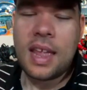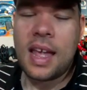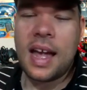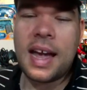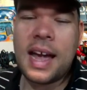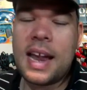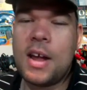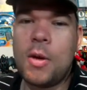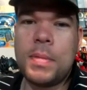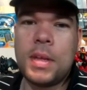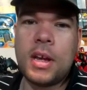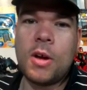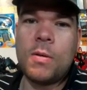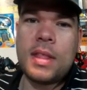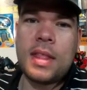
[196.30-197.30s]
I kind of hope they
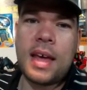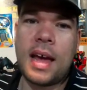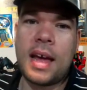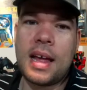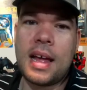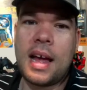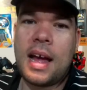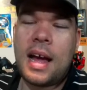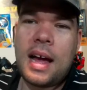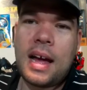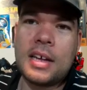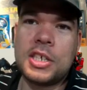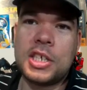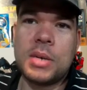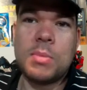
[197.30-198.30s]
go with that. Uh,
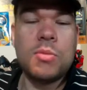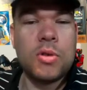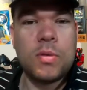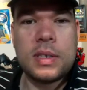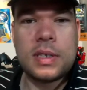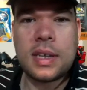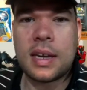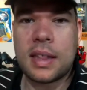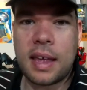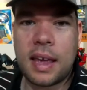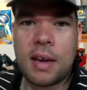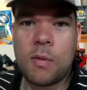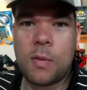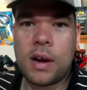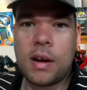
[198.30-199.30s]
Shenmue was like
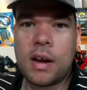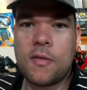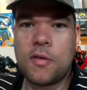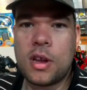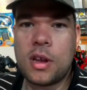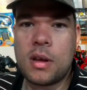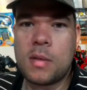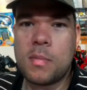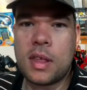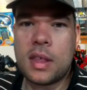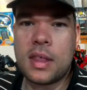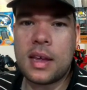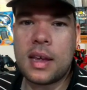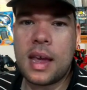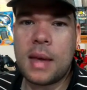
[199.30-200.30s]
that, where if you didn't complete
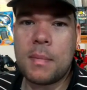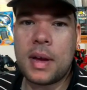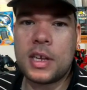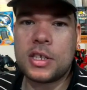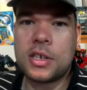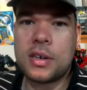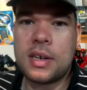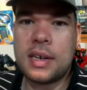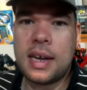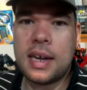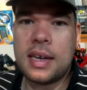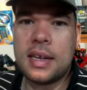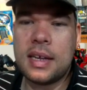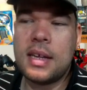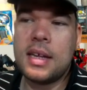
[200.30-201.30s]
the game by a certain
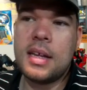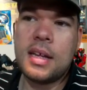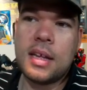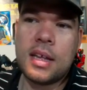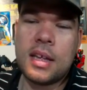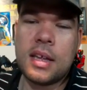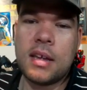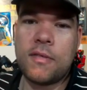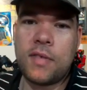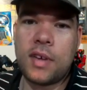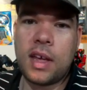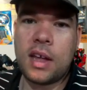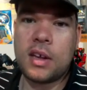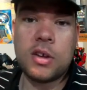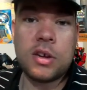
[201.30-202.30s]
date, you
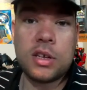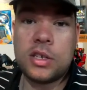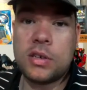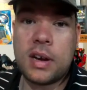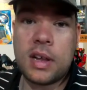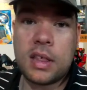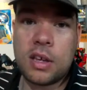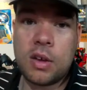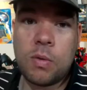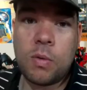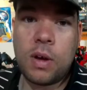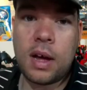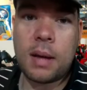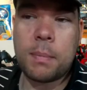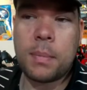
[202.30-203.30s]
failed. You could do anything you
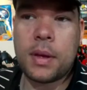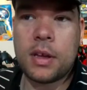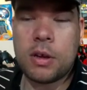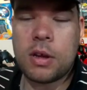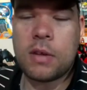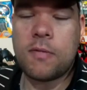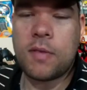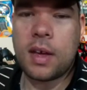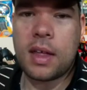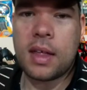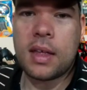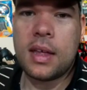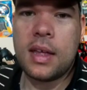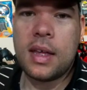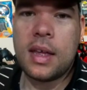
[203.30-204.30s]
want, but you could fail.
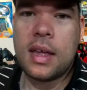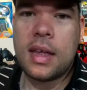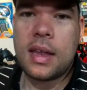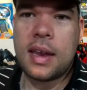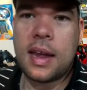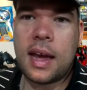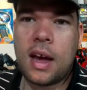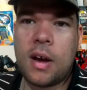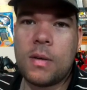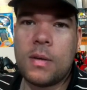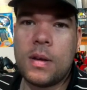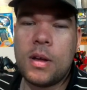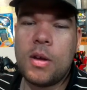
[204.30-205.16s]
Now,